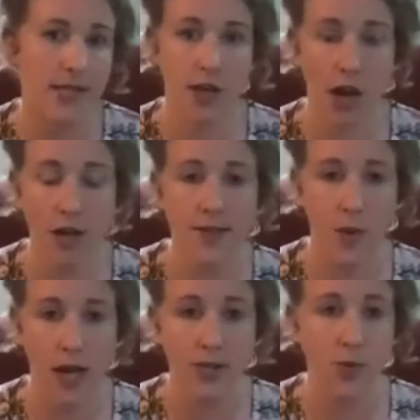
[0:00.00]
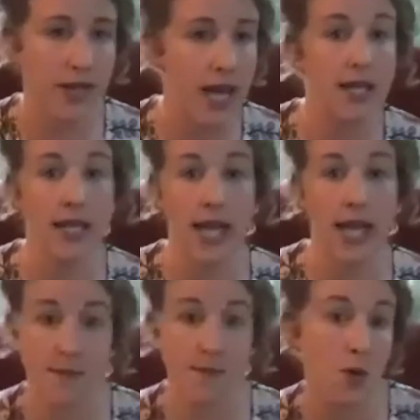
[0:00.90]
as a consequence, where they like
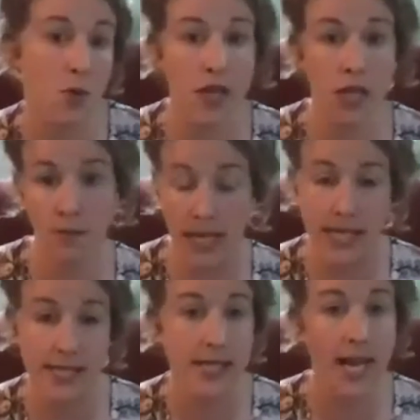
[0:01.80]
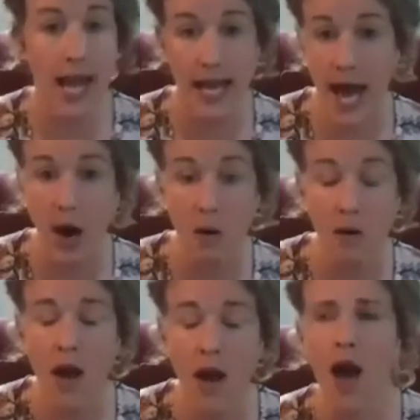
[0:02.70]
to be with their buddies and hang
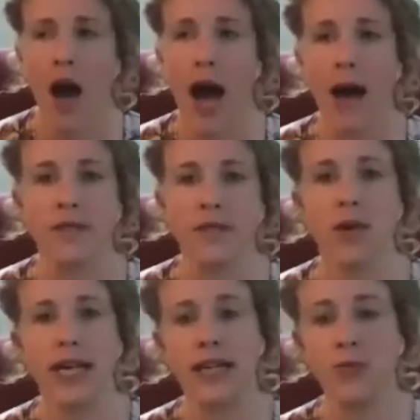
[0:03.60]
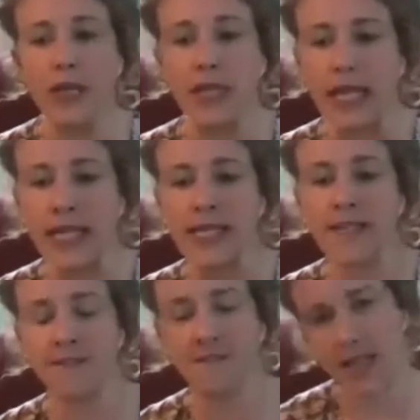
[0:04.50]
out. So it really needs to
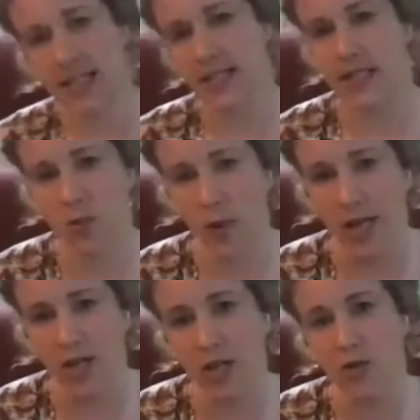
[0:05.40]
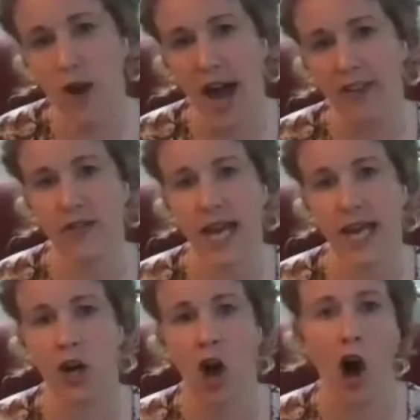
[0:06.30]
fit the situation rather than
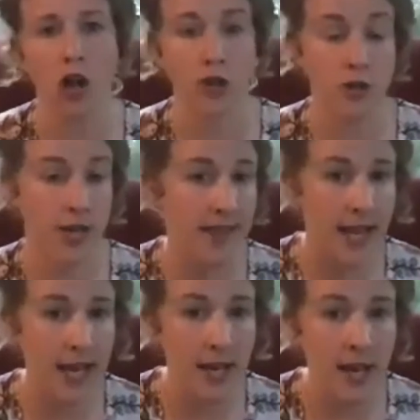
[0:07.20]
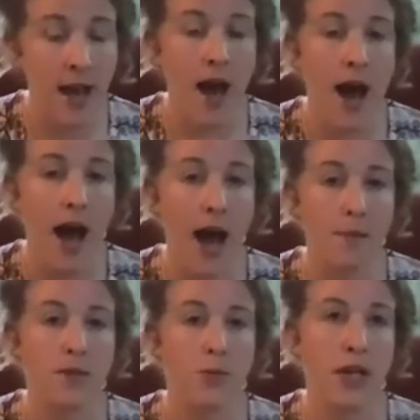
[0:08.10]
an all or nothing.
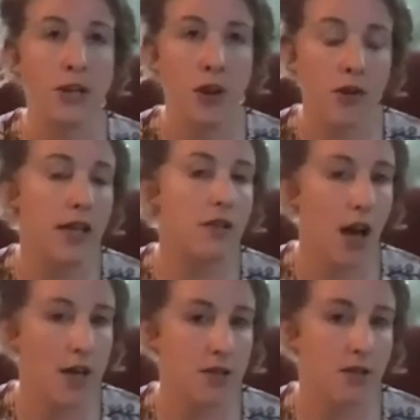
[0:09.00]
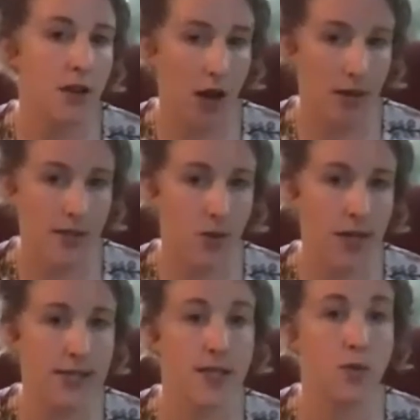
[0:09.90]
We know that logical
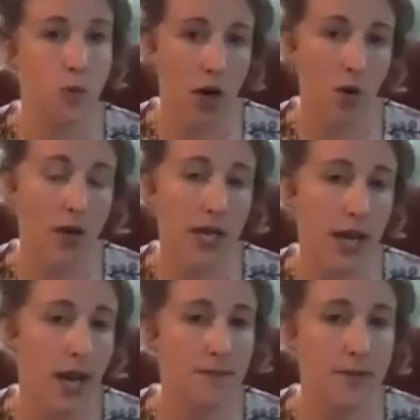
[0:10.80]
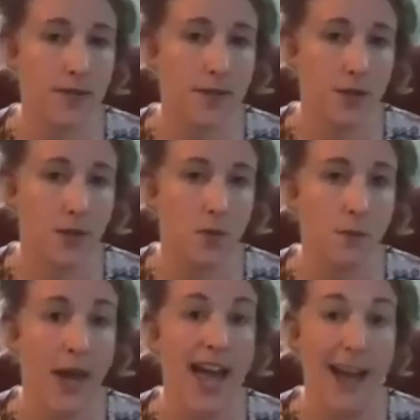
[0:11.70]
consequences work when it comes to
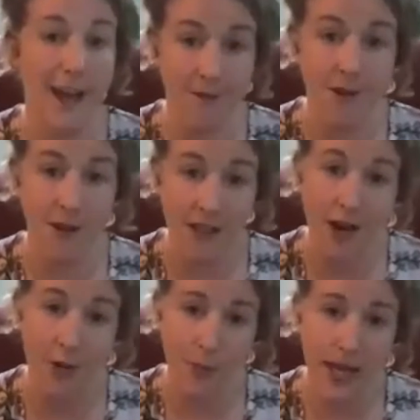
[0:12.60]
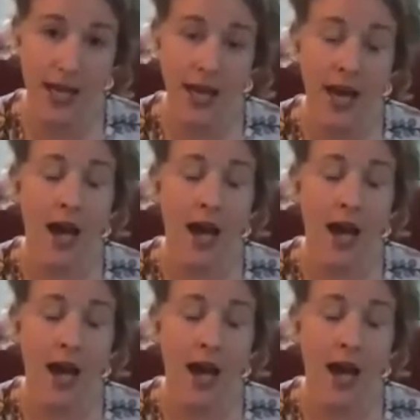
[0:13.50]
behavior therapy.